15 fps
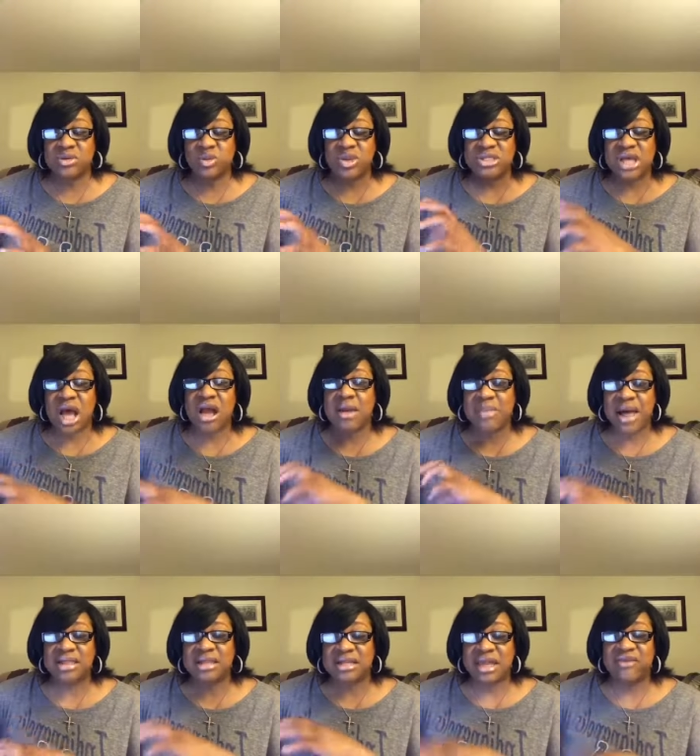we talk
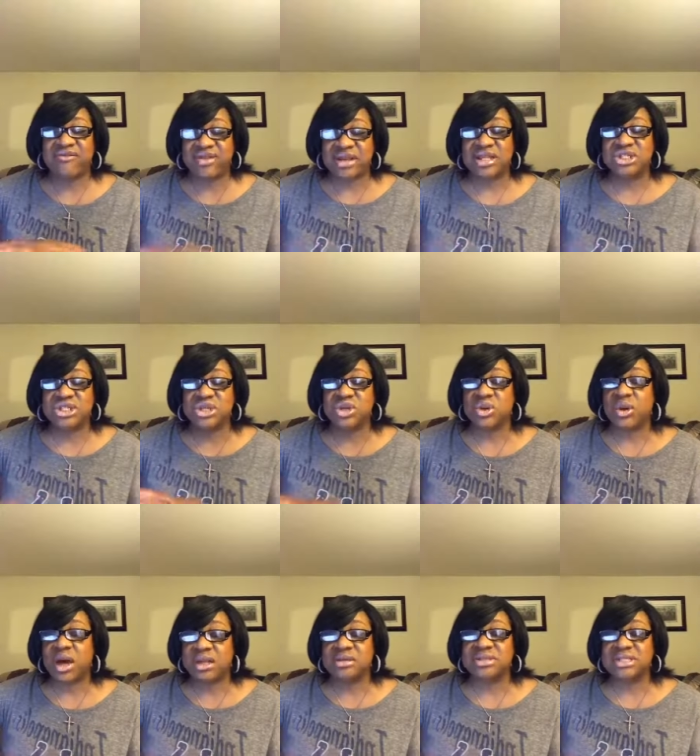about the definition, you'll
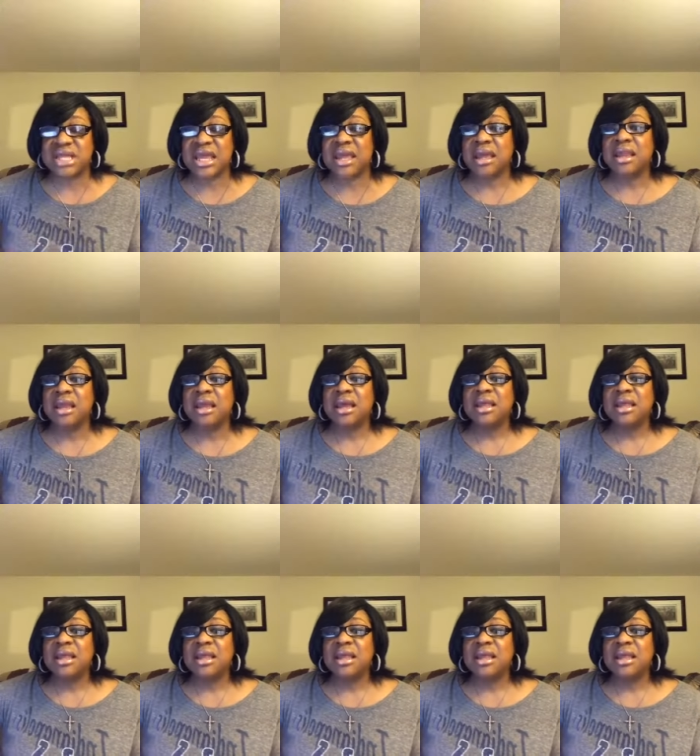understand